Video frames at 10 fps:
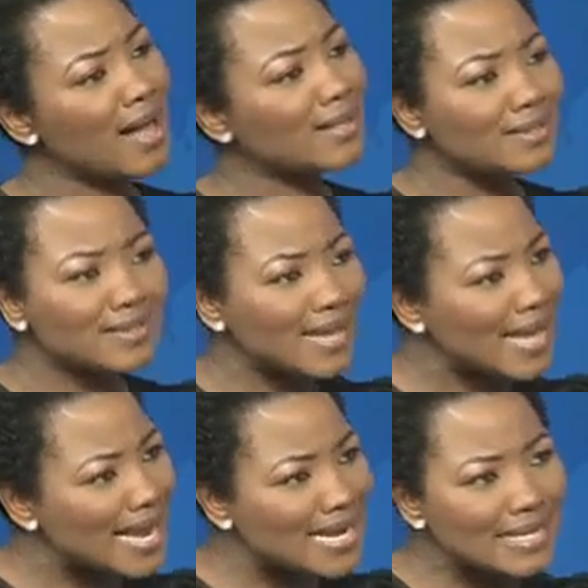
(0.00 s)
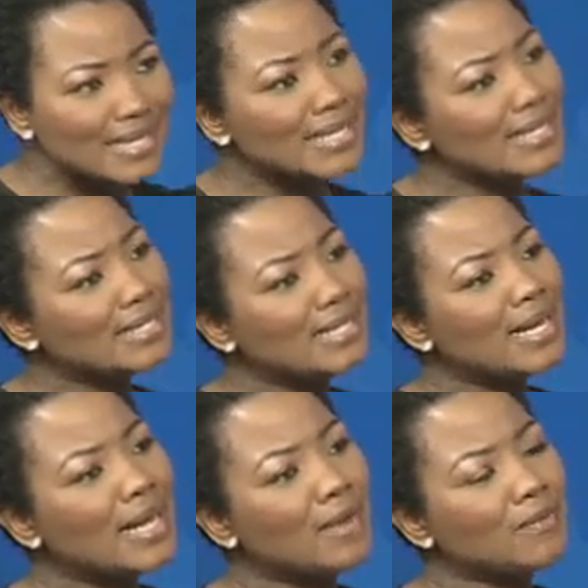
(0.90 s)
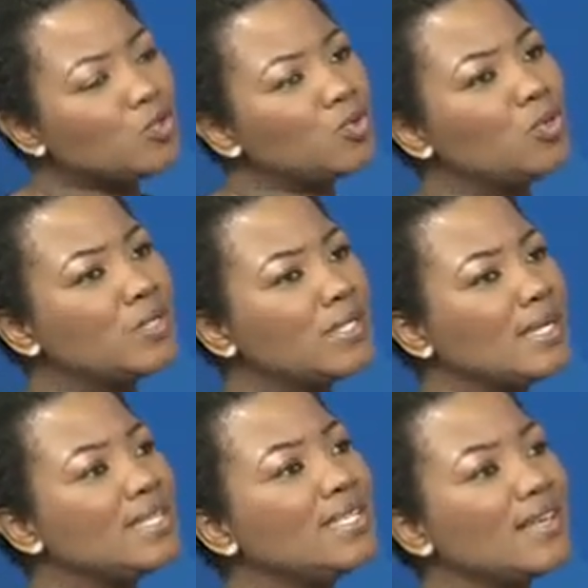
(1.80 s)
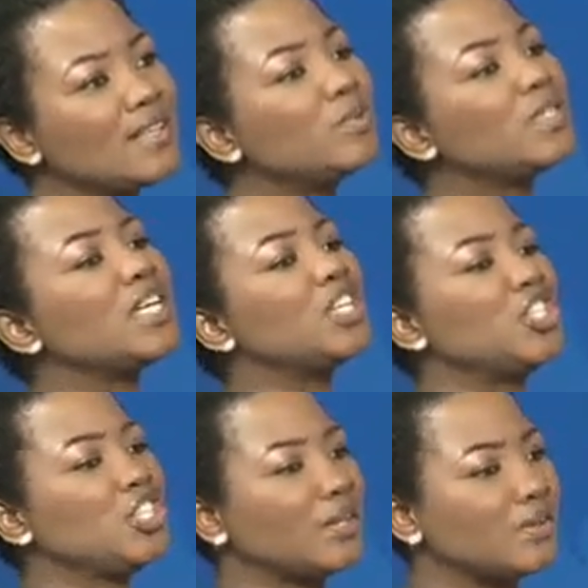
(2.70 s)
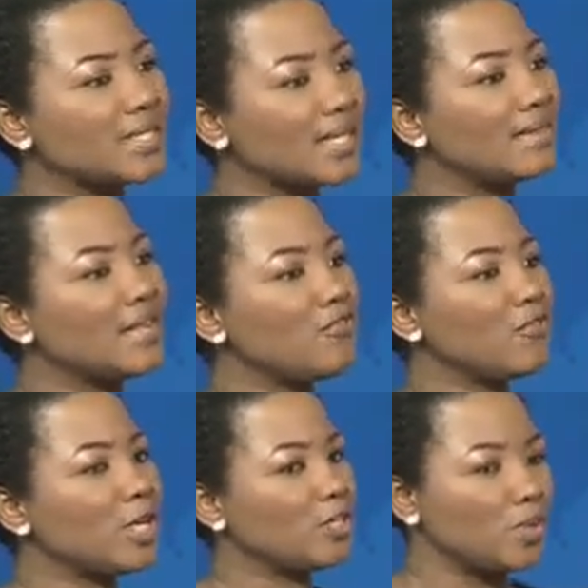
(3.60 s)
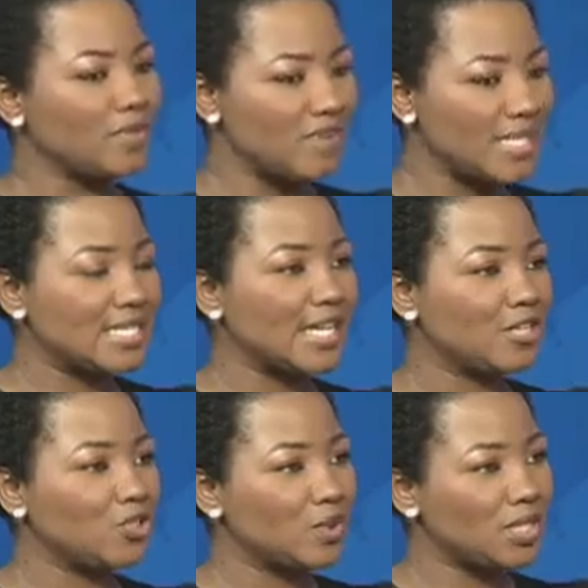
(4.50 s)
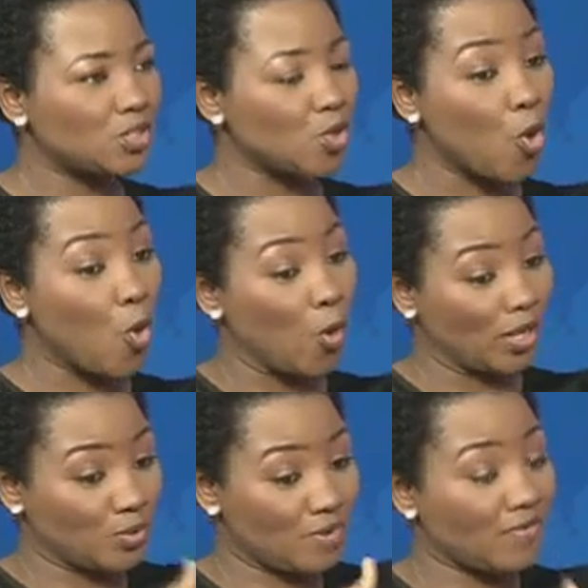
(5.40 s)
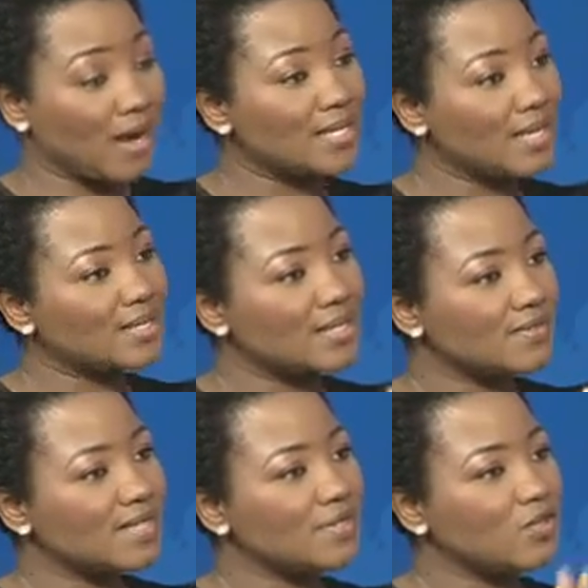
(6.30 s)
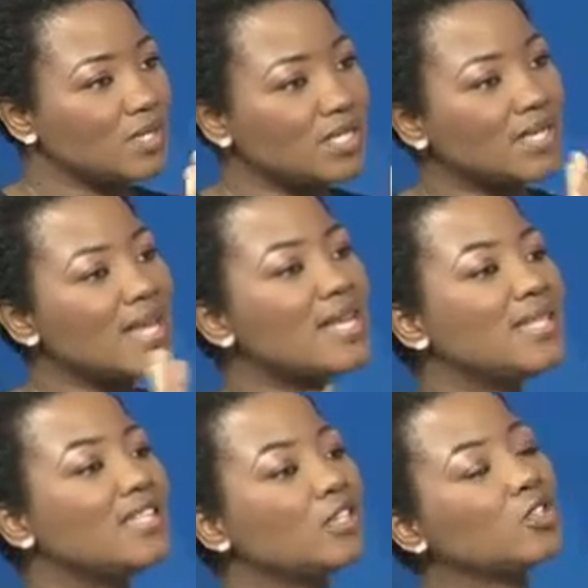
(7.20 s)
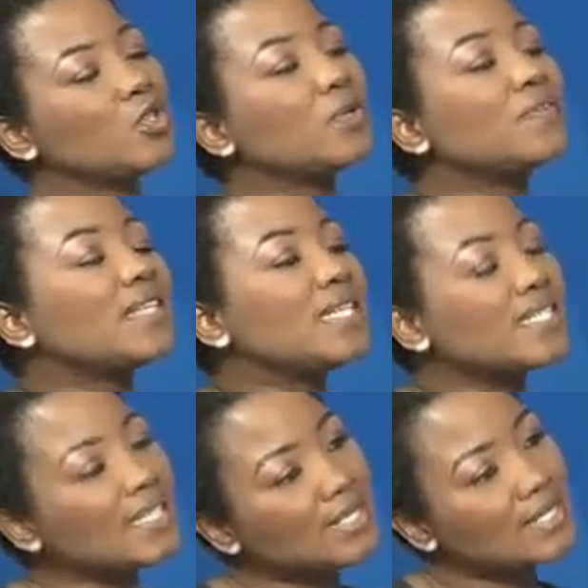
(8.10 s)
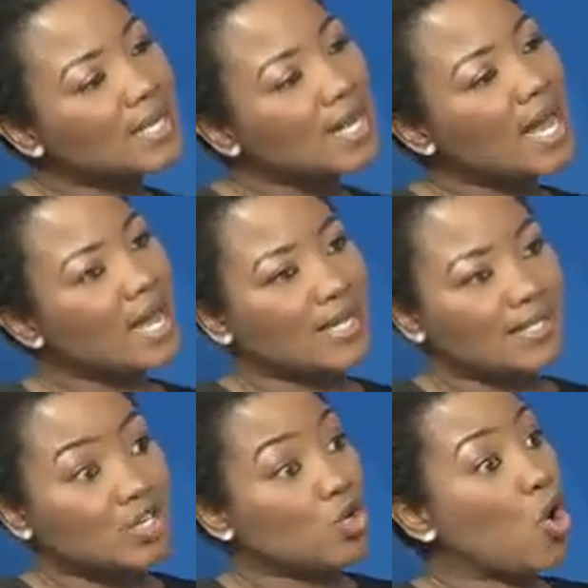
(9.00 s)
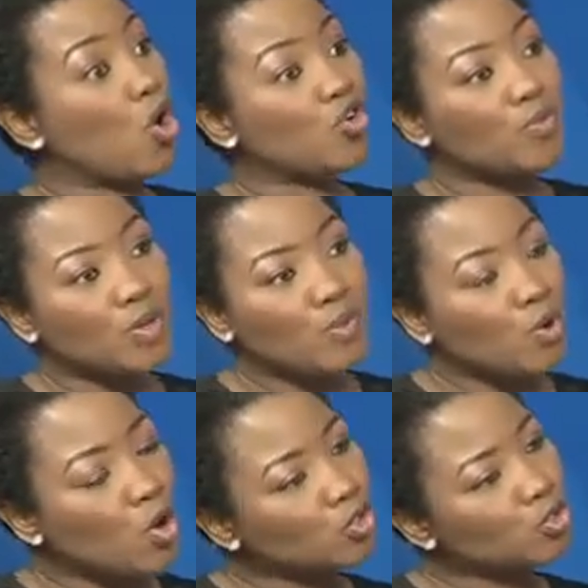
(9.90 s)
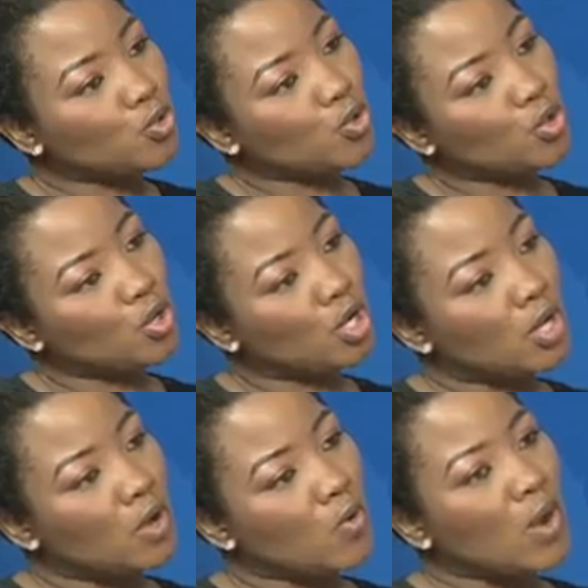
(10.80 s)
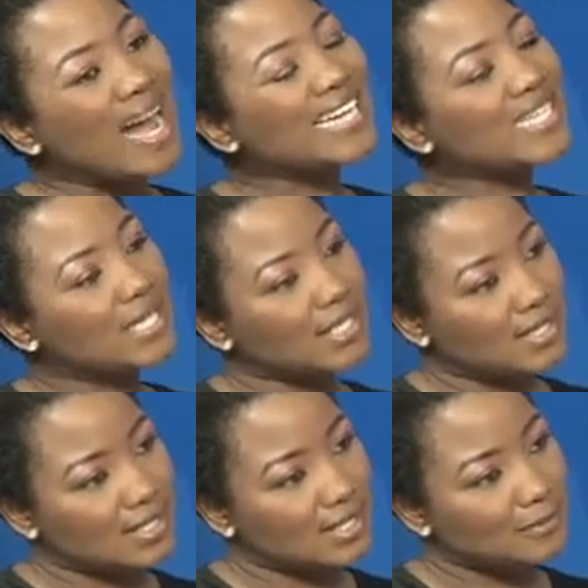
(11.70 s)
Is there anything that we could say these are the potential risks, and therefore as we venture into these, or as we find ourselves into these are the sort of things that as an economy we ought to look or guard against?